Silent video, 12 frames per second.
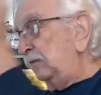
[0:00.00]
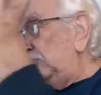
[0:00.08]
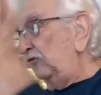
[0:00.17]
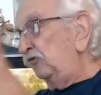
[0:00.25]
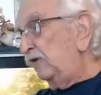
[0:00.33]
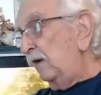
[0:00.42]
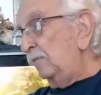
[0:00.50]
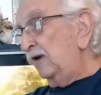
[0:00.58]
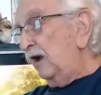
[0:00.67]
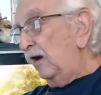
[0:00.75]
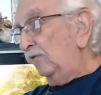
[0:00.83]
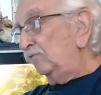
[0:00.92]
bubbles
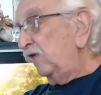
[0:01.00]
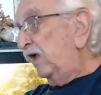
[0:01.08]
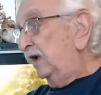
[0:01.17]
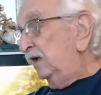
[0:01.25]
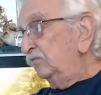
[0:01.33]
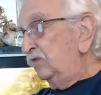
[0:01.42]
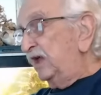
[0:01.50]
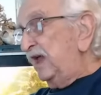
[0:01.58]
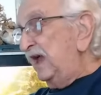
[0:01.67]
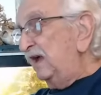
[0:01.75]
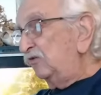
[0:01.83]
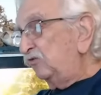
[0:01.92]
coming off. The
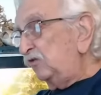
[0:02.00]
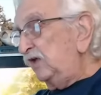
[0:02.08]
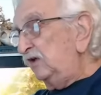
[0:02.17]
gas